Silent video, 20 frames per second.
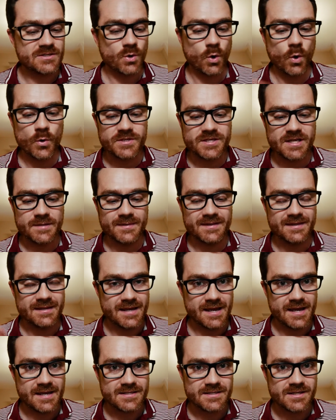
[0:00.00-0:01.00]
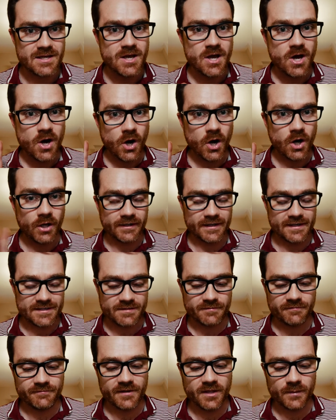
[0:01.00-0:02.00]
so I always keep it in the case
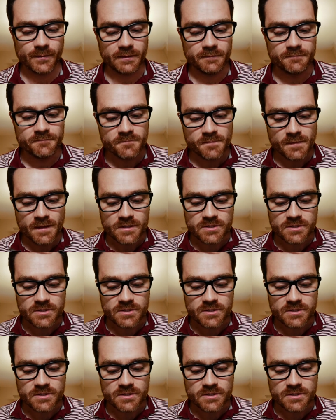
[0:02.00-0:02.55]
unless I'm filming.